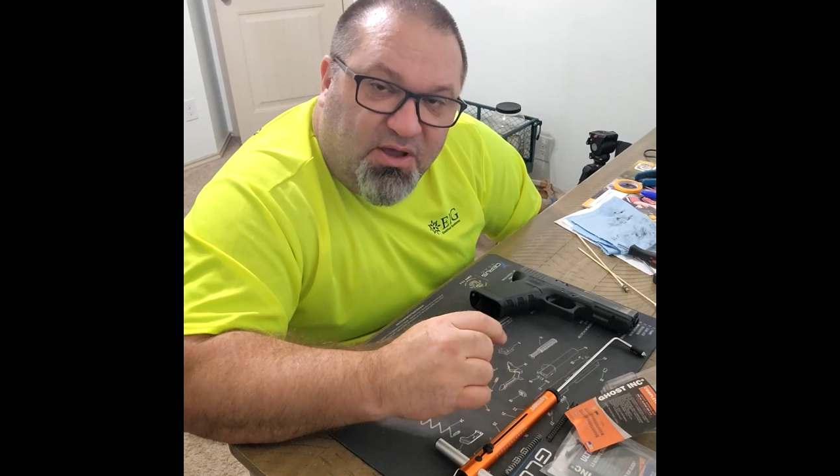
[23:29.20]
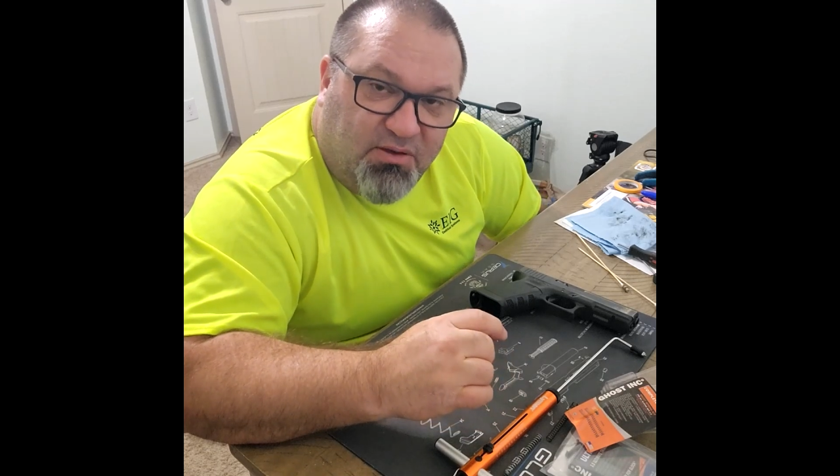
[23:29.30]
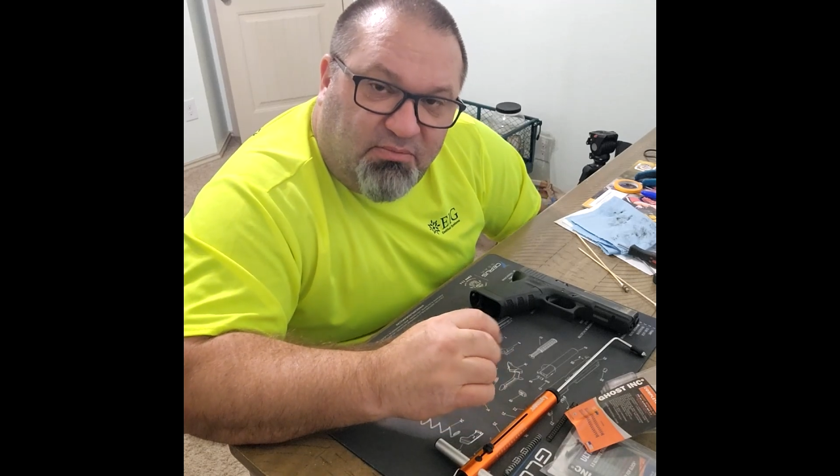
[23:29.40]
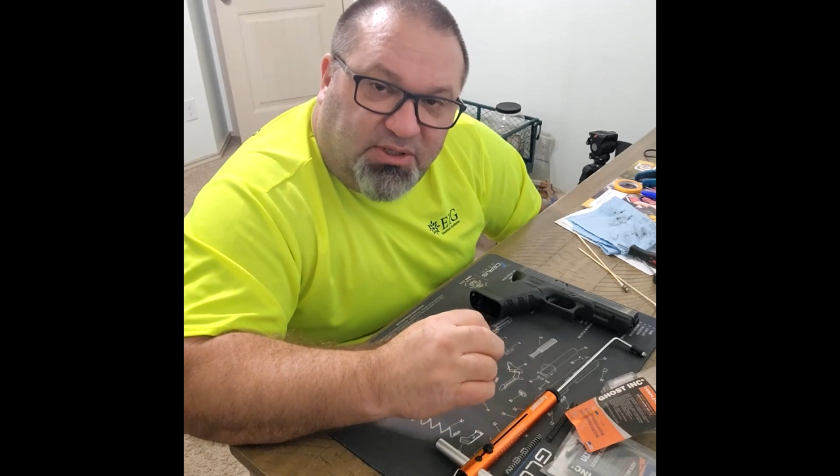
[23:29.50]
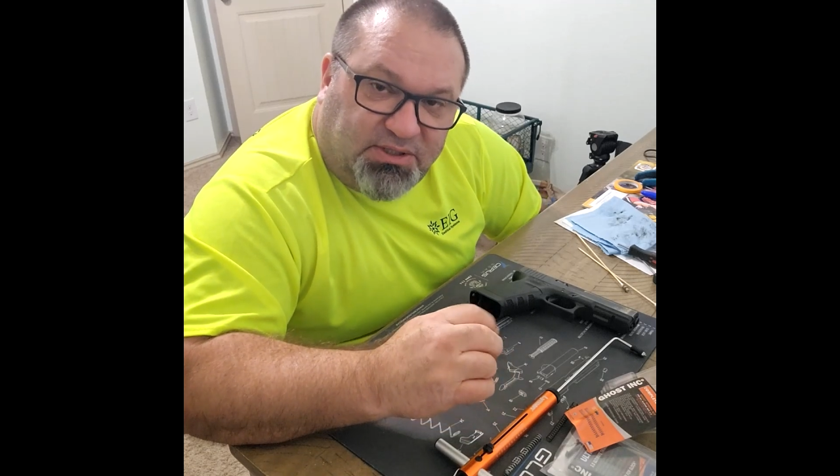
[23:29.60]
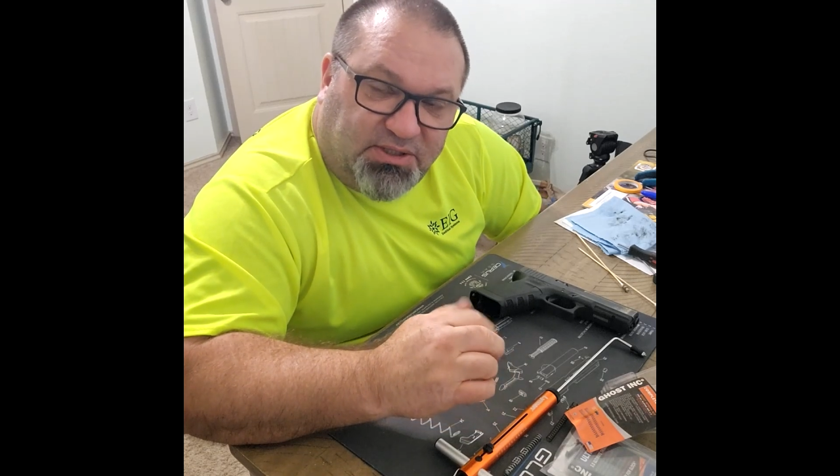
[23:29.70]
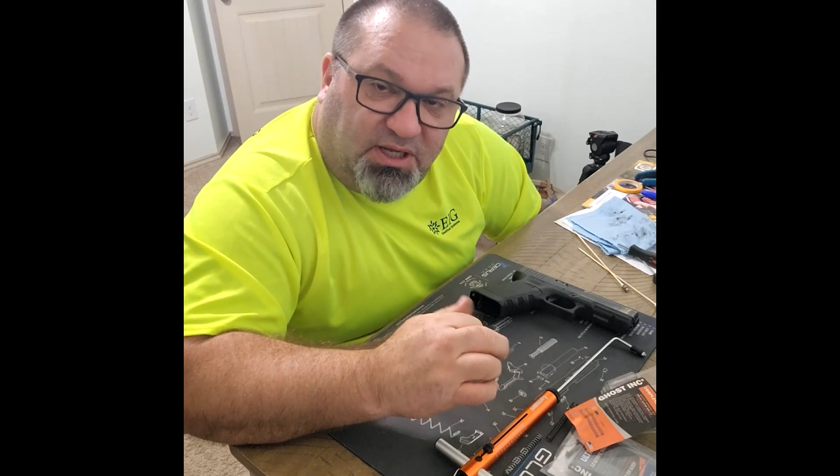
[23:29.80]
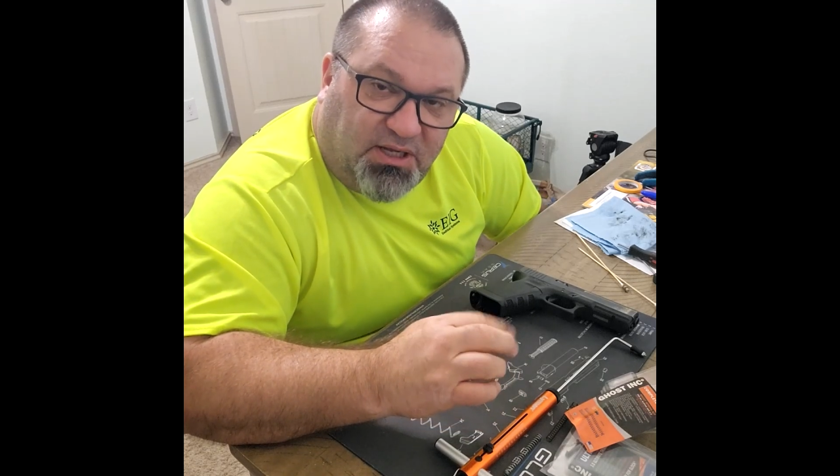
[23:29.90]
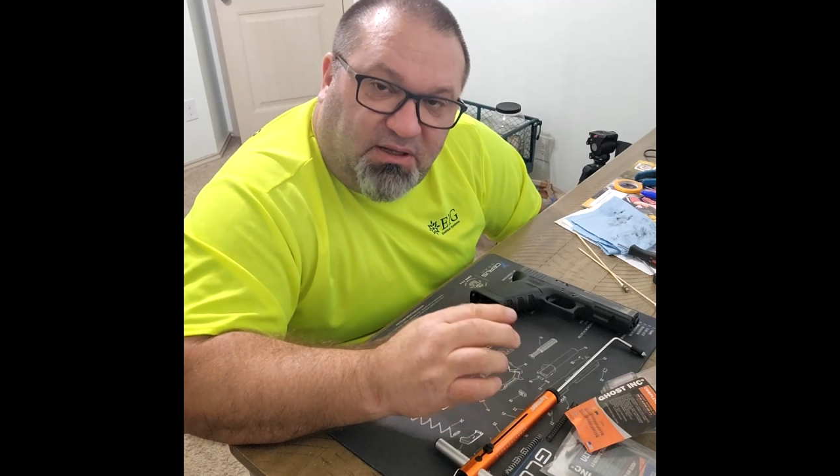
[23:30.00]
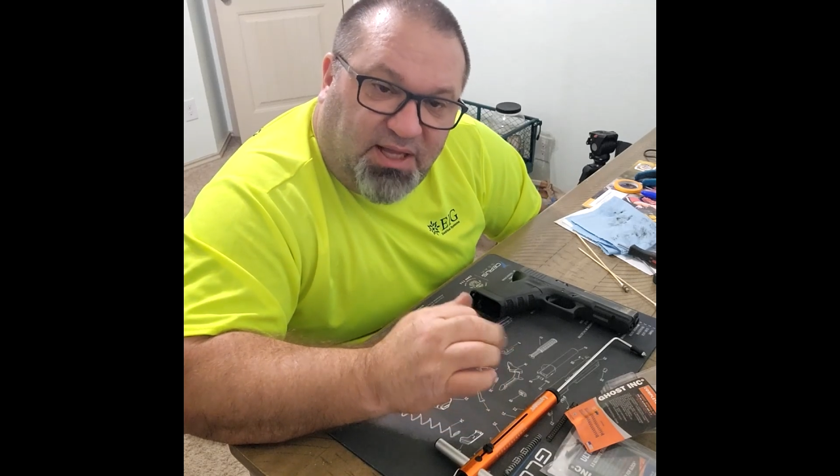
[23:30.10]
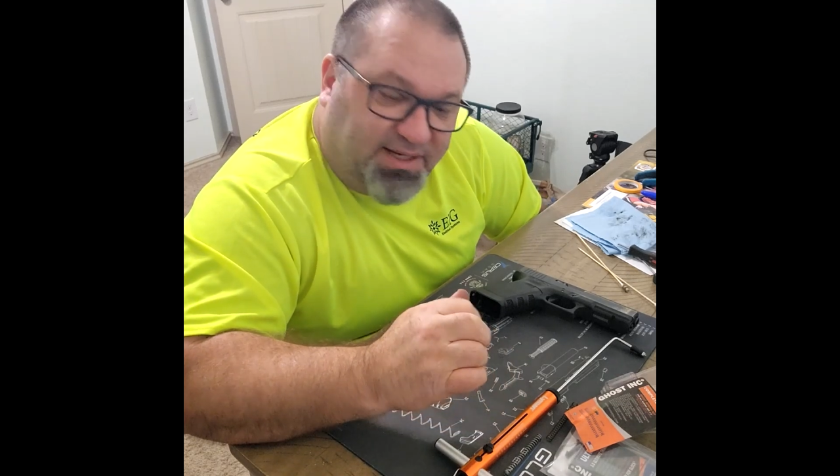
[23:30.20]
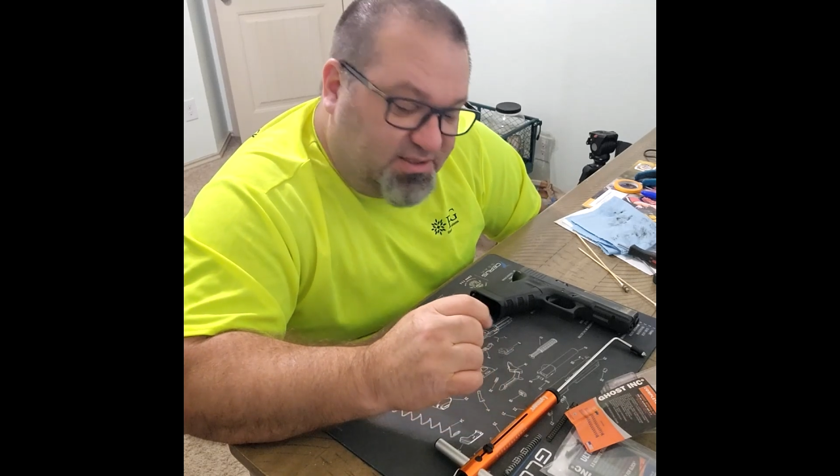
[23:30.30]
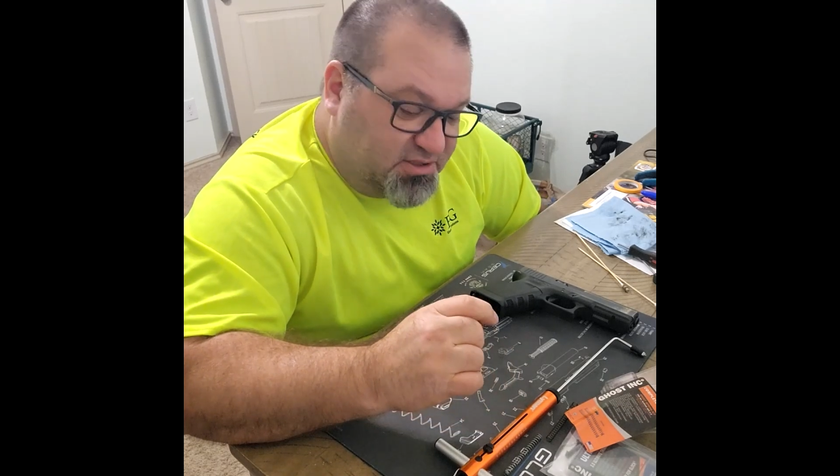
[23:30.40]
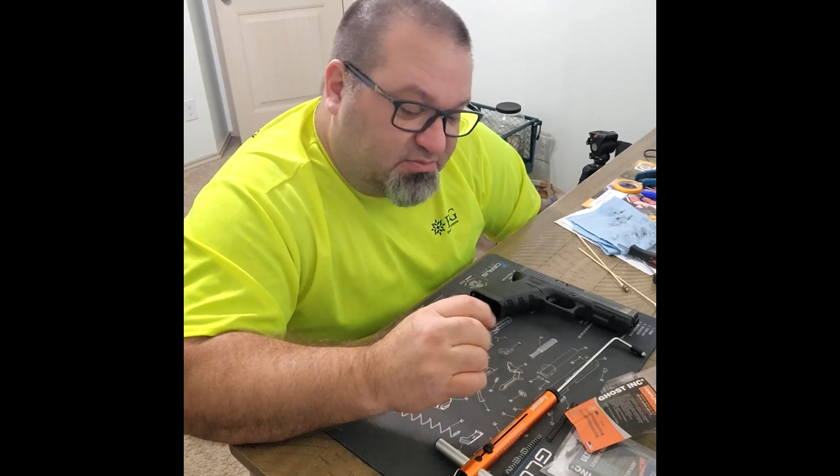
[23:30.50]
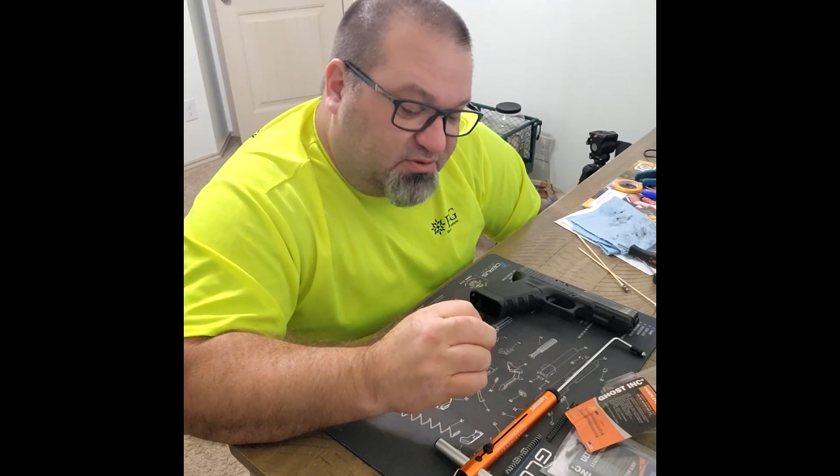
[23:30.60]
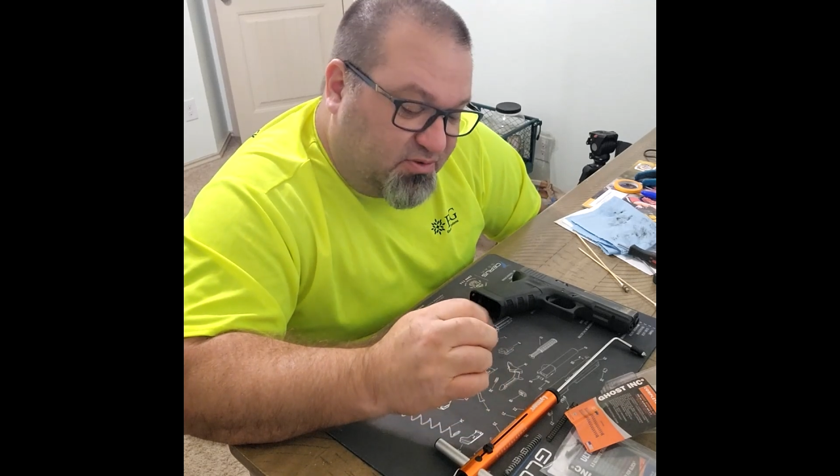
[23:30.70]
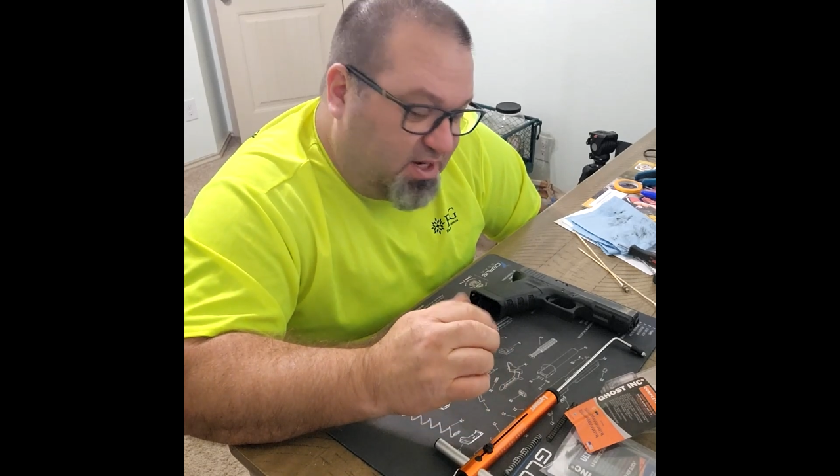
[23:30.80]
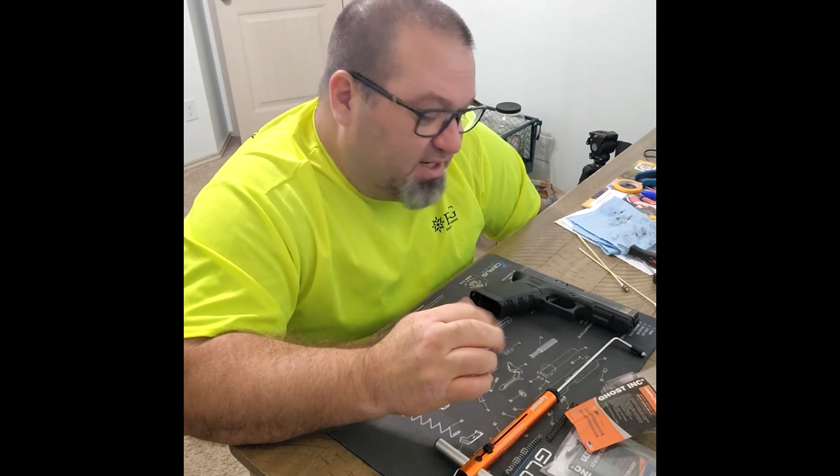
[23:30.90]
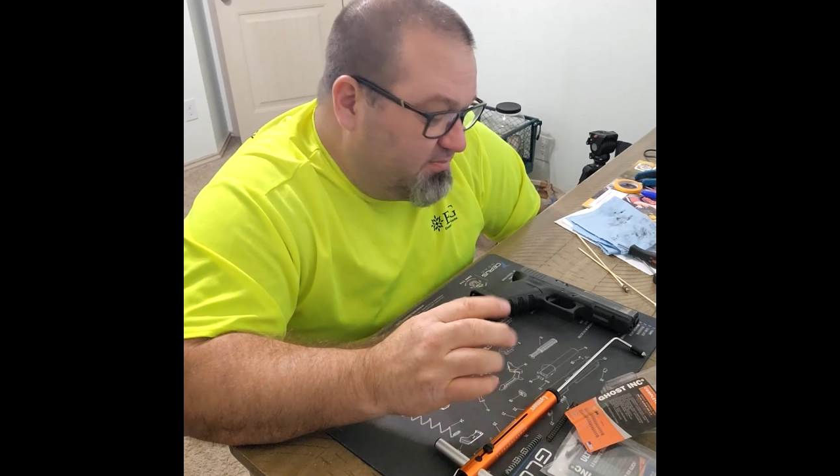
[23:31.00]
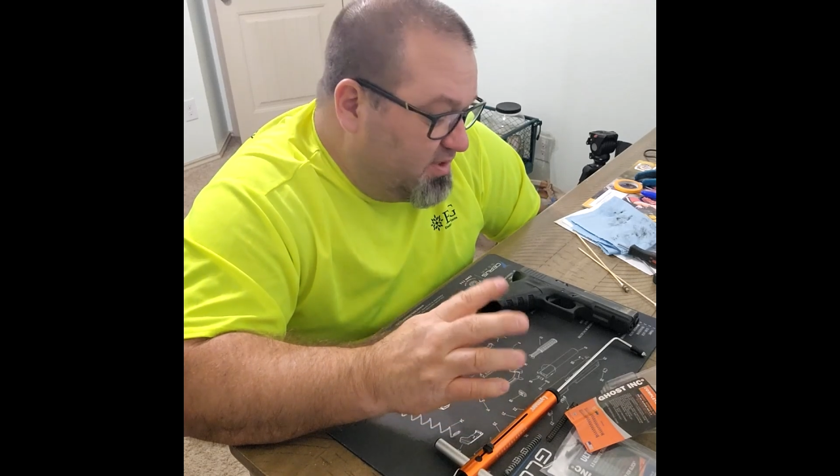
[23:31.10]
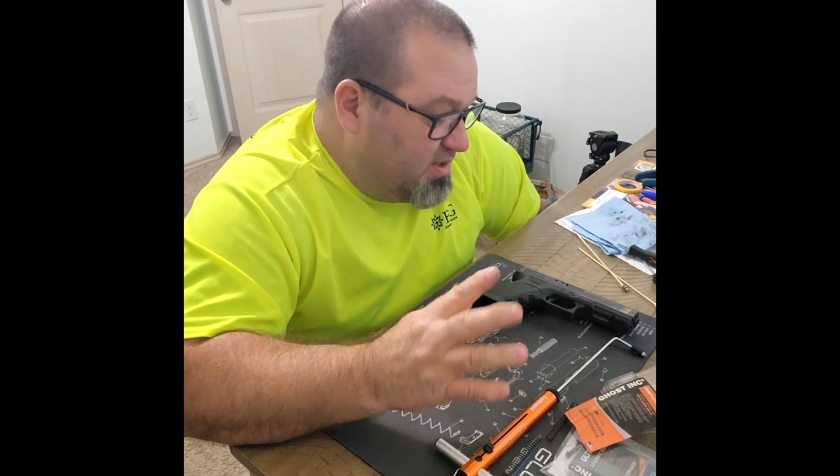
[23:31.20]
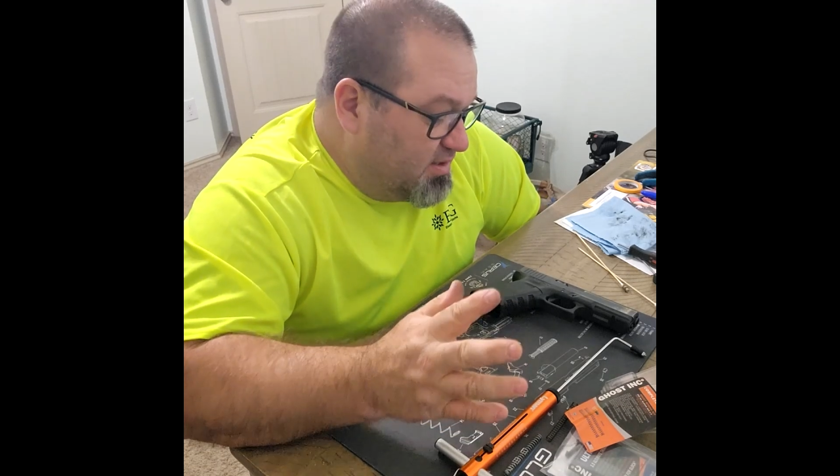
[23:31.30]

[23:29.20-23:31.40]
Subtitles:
But like and subscribe.